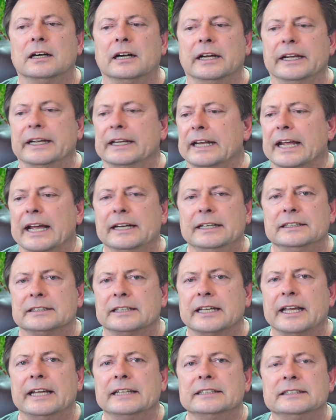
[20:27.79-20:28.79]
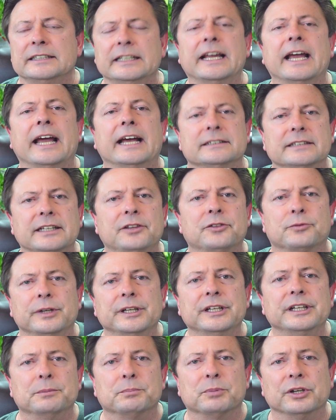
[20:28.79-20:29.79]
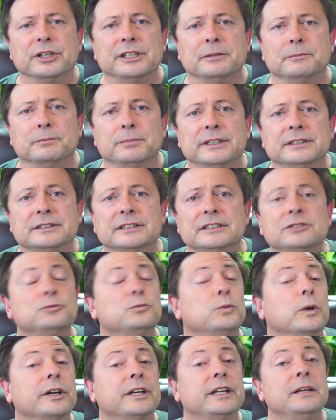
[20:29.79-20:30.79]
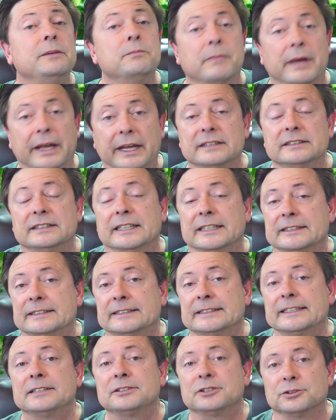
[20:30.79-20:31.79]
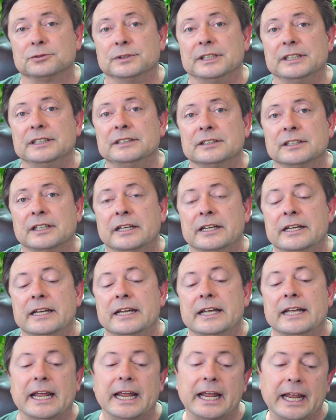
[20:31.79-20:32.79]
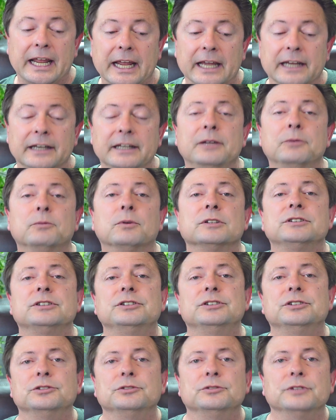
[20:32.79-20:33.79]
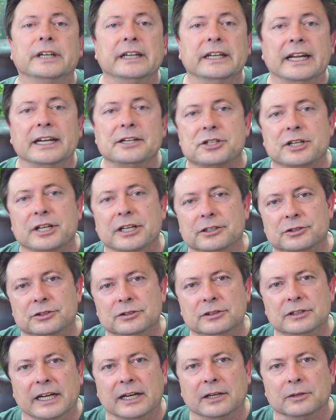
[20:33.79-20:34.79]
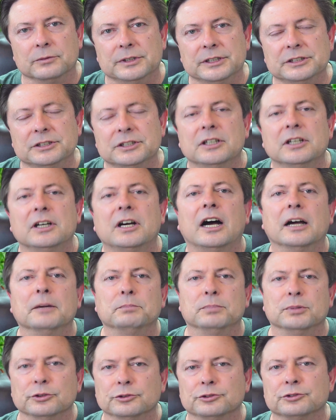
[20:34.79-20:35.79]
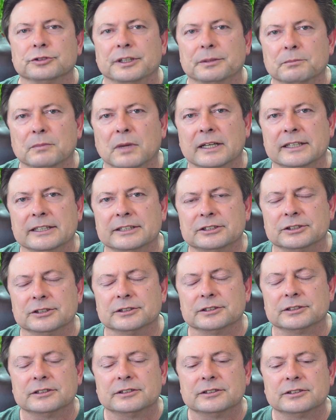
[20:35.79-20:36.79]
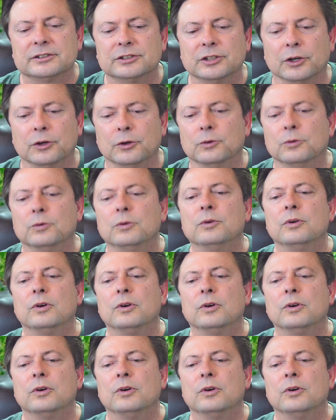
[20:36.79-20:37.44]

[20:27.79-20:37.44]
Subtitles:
In Eddy's case, he has a 3D printing business where he makes accessories, and he wants to do an educational outreach on blue tree monitors. So